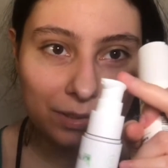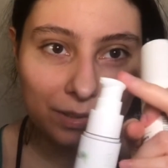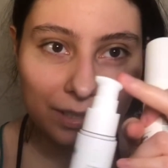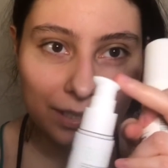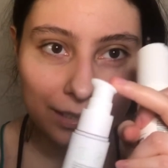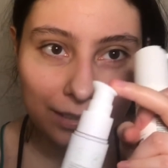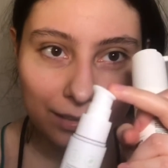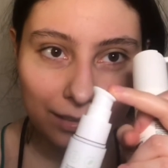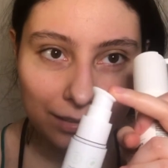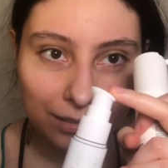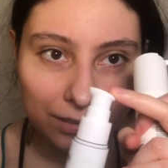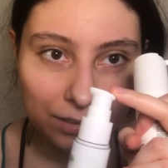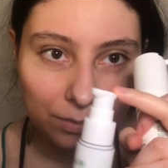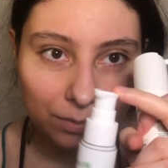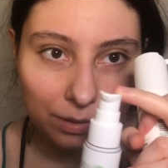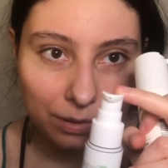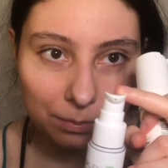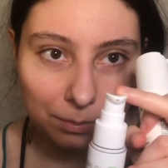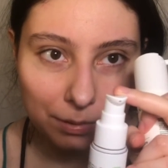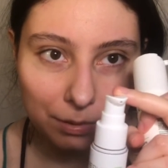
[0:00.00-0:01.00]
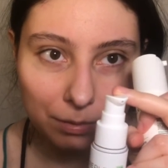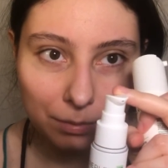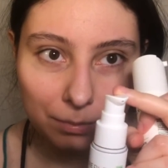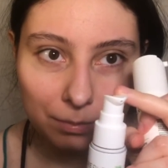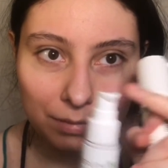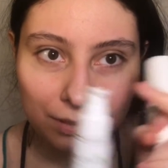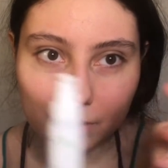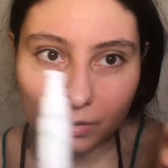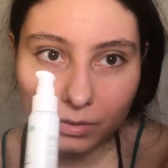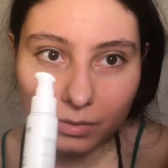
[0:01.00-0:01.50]
like this with a pump,
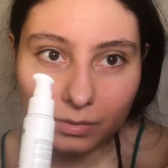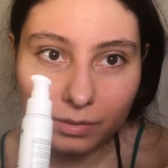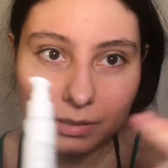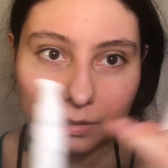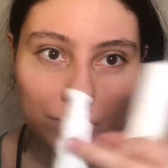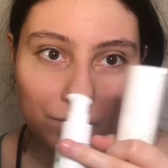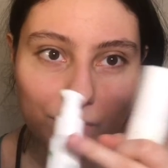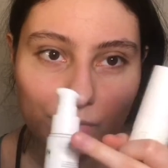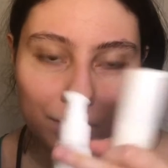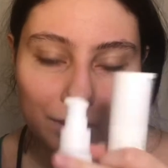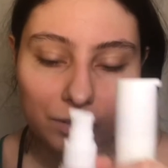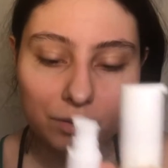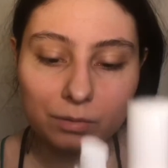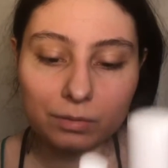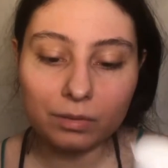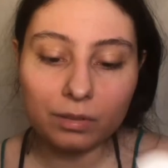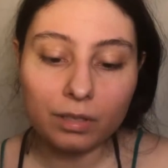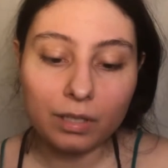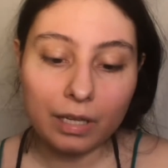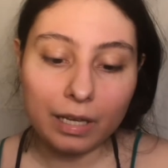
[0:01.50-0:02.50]
so that's really cool.